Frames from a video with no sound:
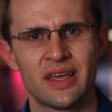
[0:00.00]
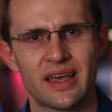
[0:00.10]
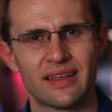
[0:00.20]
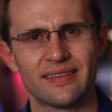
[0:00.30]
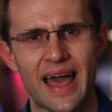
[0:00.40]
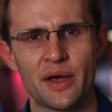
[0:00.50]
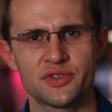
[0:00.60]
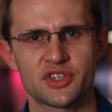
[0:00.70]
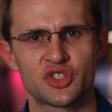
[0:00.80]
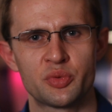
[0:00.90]
allows
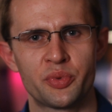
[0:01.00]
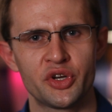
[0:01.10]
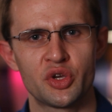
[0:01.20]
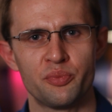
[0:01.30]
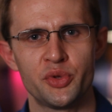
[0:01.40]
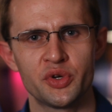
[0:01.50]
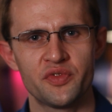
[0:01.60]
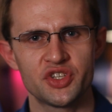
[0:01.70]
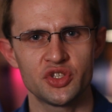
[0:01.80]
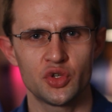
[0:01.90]
us to put computer
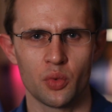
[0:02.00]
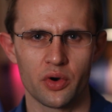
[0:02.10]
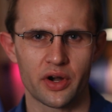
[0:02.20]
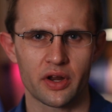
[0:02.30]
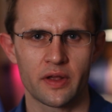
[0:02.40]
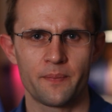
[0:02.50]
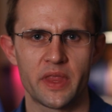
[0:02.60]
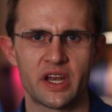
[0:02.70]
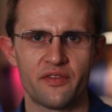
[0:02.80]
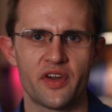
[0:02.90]
vision to work
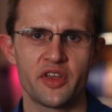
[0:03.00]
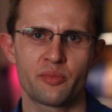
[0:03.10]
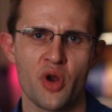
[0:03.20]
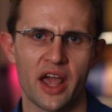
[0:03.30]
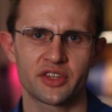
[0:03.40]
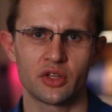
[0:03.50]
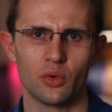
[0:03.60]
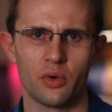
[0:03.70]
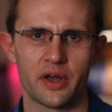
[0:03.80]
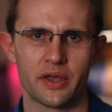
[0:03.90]
in a very practical
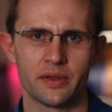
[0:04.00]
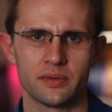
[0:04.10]
way.